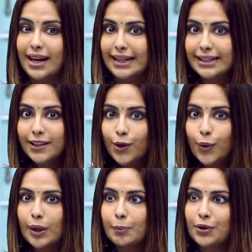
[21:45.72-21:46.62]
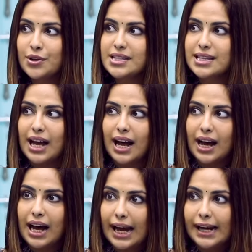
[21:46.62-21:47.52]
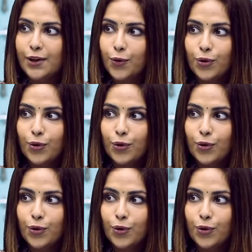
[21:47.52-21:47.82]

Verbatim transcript: i didn't do it because i